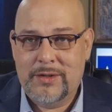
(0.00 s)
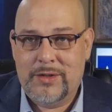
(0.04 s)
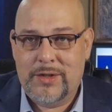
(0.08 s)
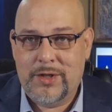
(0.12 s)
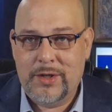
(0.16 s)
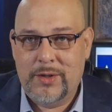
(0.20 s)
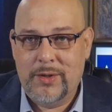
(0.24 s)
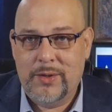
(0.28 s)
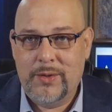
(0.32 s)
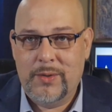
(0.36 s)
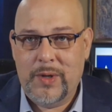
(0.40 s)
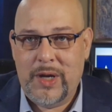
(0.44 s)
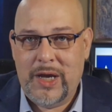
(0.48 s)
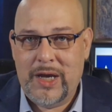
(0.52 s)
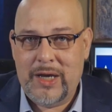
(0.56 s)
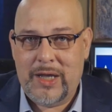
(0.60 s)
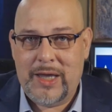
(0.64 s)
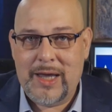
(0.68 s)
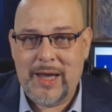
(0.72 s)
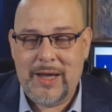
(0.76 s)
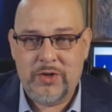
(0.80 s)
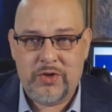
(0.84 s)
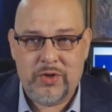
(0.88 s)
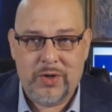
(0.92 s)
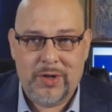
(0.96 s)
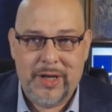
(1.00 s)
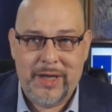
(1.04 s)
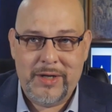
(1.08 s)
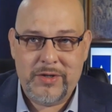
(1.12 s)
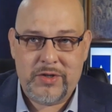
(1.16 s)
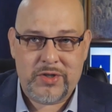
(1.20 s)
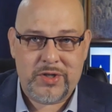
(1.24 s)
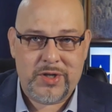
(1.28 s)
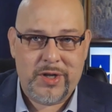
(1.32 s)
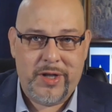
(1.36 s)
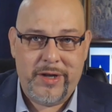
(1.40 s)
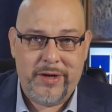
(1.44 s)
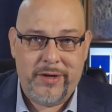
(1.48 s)
to engage your
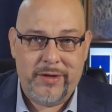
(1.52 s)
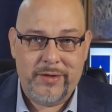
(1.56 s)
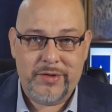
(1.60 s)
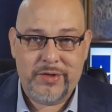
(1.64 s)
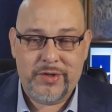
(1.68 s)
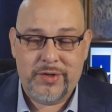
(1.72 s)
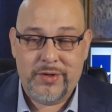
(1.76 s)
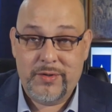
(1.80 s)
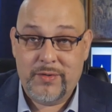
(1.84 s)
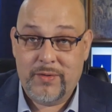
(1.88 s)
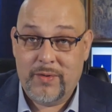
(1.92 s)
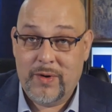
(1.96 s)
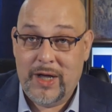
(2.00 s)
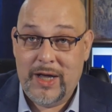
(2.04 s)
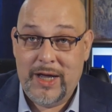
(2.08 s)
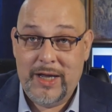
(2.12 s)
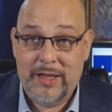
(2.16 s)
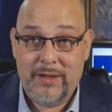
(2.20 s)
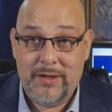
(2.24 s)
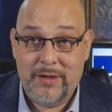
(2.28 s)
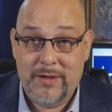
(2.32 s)
legislators, right?